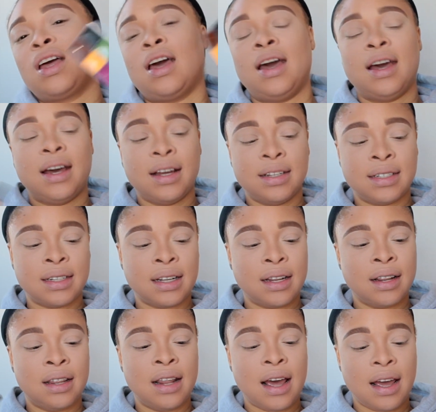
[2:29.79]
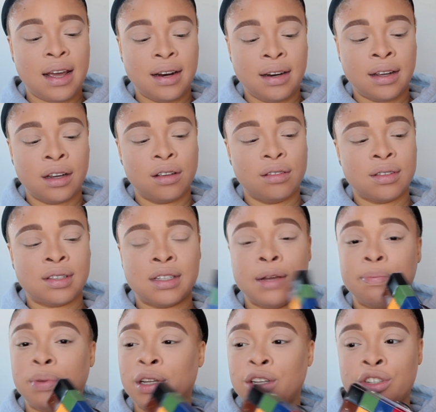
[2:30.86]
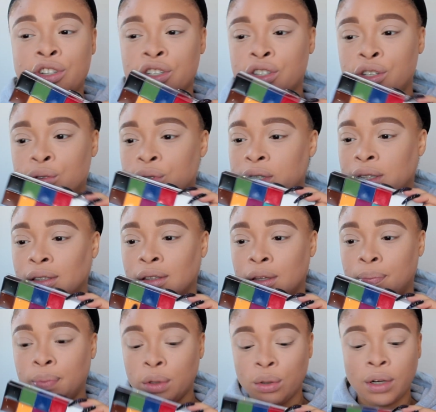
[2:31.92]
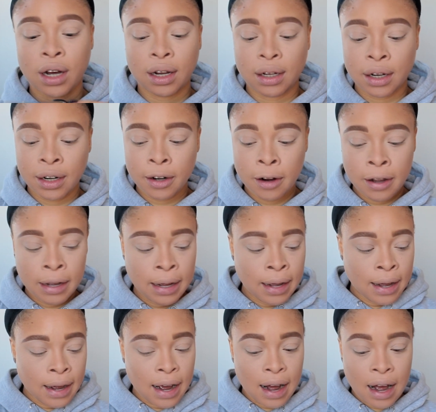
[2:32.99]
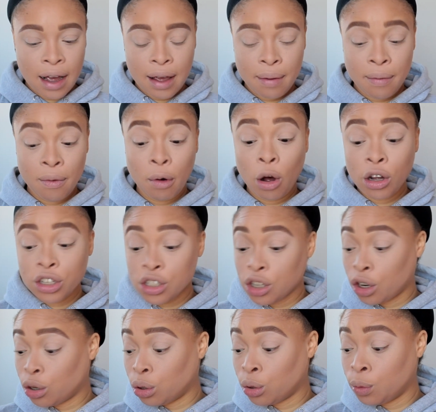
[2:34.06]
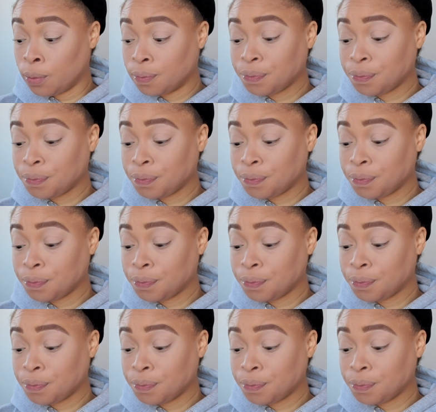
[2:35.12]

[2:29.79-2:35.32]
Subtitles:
and then simply just using the blue color. I also